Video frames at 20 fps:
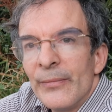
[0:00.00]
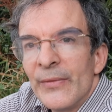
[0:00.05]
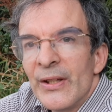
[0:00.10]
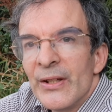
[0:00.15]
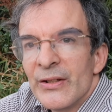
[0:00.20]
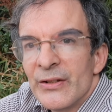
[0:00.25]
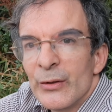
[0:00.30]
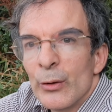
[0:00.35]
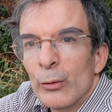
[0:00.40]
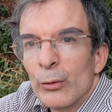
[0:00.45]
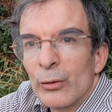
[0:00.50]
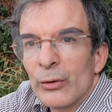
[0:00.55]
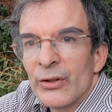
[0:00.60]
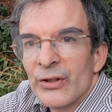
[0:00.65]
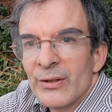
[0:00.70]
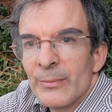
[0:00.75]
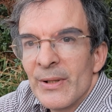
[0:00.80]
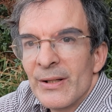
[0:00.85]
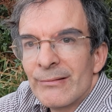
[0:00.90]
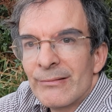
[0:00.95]
is no longer
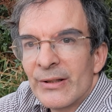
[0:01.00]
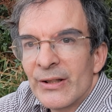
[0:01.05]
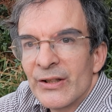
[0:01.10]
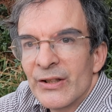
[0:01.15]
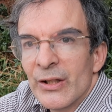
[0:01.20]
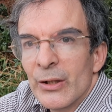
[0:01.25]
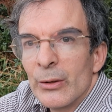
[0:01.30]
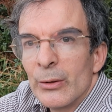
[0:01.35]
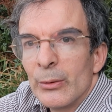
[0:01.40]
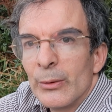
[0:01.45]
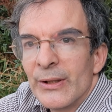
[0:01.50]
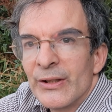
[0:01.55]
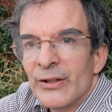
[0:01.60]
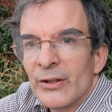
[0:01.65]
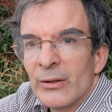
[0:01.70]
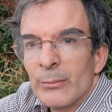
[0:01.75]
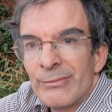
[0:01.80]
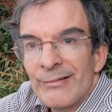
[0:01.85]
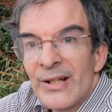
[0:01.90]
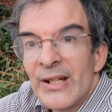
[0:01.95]
symmetric, so it's
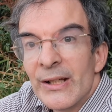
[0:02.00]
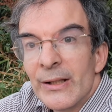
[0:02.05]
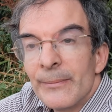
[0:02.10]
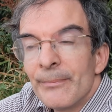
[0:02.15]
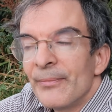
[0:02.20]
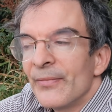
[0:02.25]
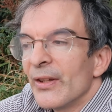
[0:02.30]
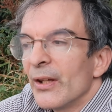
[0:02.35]
going to break.